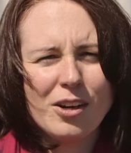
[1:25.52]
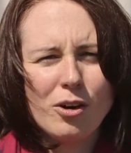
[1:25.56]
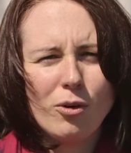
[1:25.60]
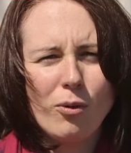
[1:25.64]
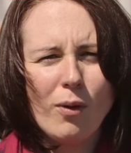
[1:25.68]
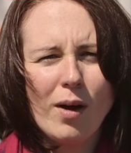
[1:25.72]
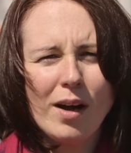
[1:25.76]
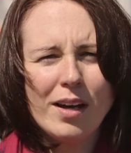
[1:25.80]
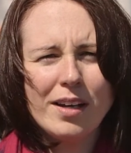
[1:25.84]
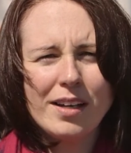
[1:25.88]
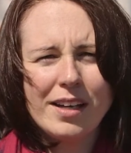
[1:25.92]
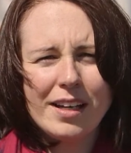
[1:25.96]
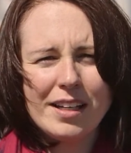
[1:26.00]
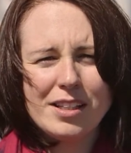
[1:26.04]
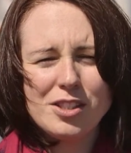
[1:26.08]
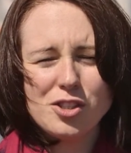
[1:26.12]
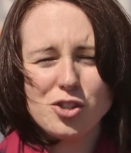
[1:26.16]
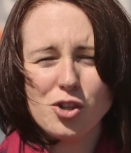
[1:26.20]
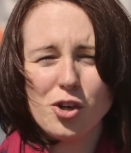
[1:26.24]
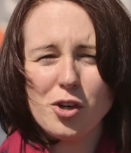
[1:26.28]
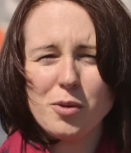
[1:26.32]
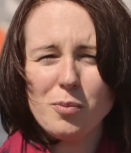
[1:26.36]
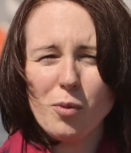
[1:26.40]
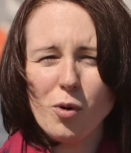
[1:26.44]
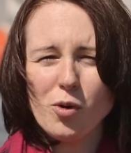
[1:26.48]
What I
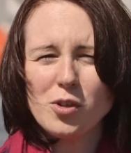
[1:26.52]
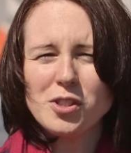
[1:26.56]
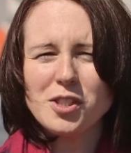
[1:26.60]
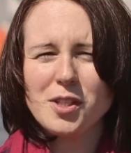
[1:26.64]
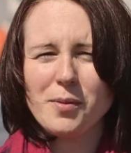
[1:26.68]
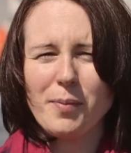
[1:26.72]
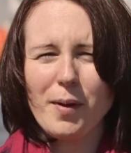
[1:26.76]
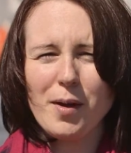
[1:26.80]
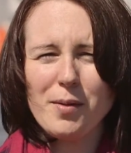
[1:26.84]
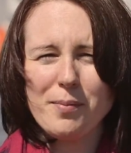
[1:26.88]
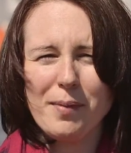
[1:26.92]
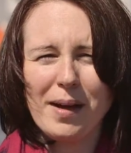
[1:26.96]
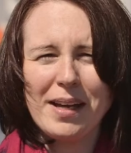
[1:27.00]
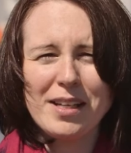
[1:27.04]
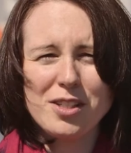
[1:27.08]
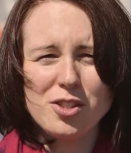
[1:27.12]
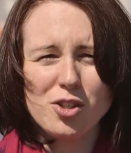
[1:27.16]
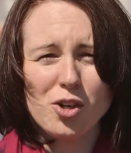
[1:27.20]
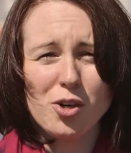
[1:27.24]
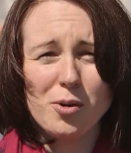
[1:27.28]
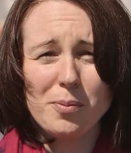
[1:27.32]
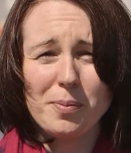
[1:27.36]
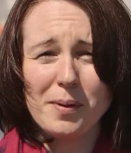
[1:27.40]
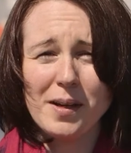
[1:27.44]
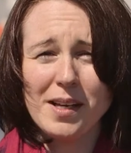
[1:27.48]
enjoy most about my
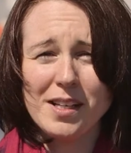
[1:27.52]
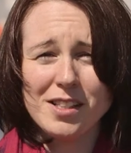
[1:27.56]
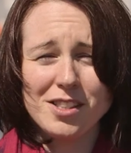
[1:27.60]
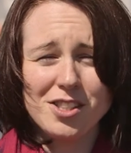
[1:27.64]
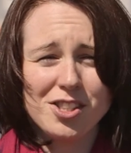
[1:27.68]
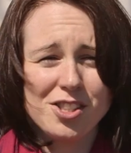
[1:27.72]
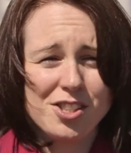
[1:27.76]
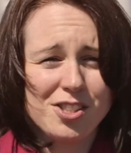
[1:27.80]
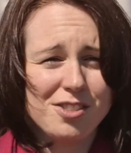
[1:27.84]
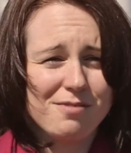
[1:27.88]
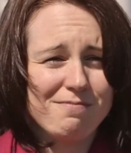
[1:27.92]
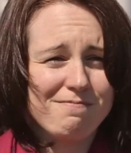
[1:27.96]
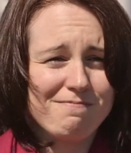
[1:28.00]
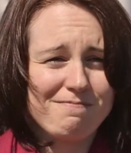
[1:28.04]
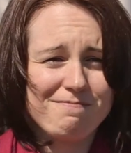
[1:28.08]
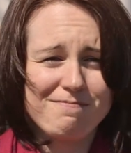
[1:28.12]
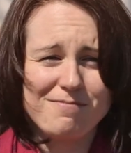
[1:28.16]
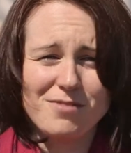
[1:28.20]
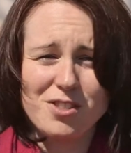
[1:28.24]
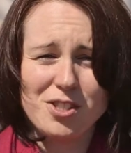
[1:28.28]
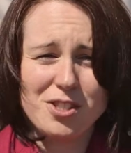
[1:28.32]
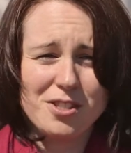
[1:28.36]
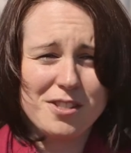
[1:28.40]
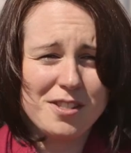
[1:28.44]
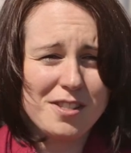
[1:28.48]
job is
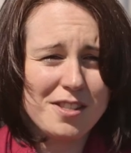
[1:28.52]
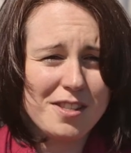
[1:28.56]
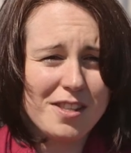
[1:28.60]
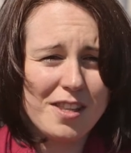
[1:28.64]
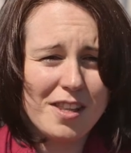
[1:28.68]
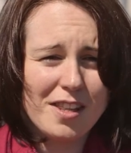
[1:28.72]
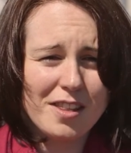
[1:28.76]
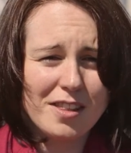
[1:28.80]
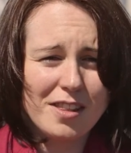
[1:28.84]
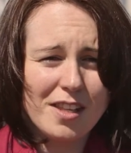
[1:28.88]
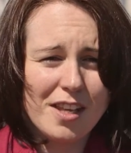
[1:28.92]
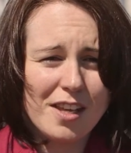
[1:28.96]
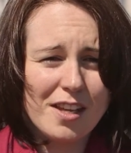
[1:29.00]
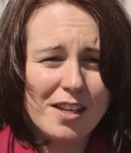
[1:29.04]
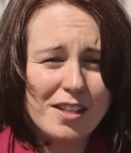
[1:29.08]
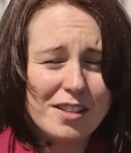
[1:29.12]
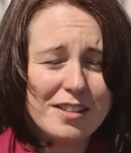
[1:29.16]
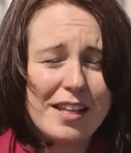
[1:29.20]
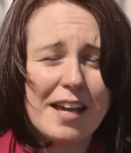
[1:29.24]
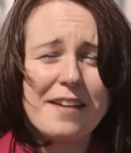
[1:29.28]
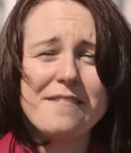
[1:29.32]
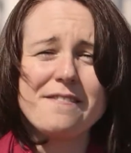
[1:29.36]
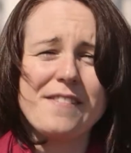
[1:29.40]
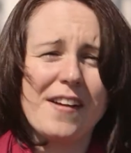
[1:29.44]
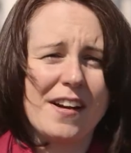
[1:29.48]
the
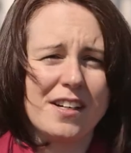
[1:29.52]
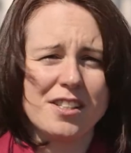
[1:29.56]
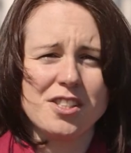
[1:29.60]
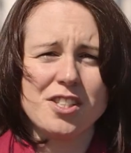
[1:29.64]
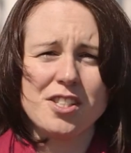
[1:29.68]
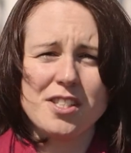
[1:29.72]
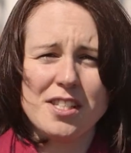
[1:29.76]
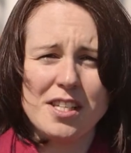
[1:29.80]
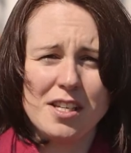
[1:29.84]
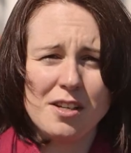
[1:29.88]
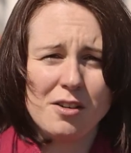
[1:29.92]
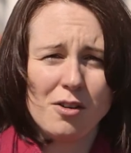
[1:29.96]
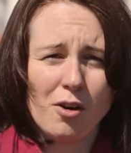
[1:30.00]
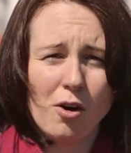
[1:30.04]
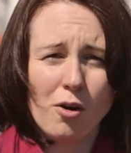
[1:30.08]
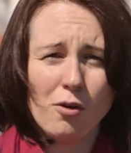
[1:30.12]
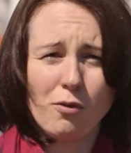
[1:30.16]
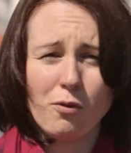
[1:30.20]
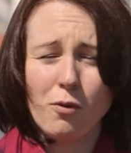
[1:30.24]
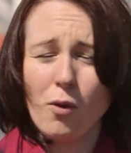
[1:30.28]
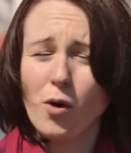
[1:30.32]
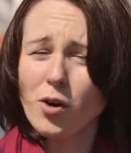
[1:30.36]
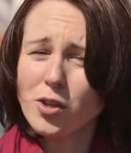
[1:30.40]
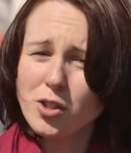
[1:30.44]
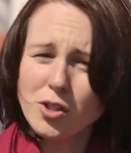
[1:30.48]
diversity
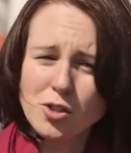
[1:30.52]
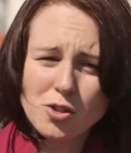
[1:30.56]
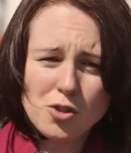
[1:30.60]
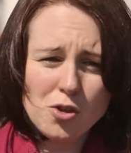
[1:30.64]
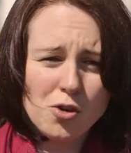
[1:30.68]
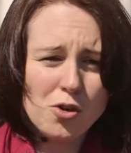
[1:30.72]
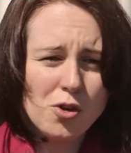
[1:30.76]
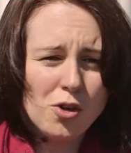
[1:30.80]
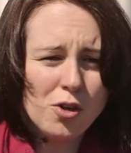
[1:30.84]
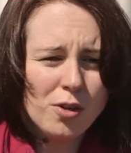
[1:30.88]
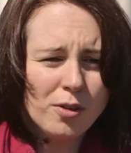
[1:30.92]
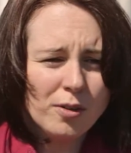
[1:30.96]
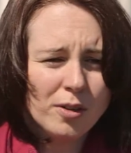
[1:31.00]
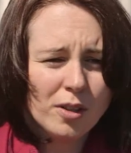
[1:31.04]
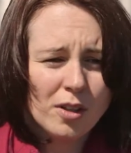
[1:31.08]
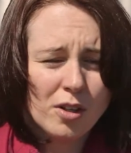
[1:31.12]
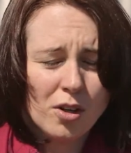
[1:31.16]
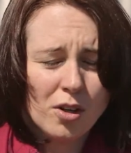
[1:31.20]
of what you do,